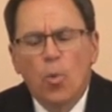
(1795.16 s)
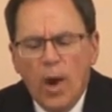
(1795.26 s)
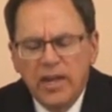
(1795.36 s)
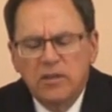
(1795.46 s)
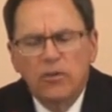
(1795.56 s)

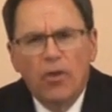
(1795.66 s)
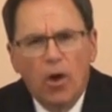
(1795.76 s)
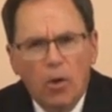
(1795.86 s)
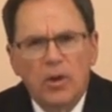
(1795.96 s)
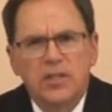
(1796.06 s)
Wait till the
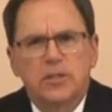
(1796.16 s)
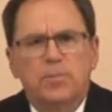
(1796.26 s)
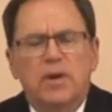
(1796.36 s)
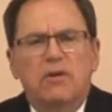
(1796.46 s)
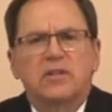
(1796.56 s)
Holy
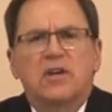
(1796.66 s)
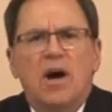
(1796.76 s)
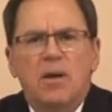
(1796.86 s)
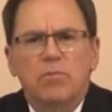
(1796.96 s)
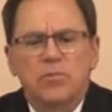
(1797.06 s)
Spirit
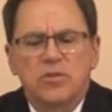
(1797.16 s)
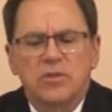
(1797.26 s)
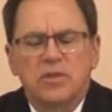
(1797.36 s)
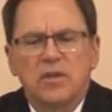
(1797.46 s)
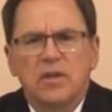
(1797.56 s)
comes,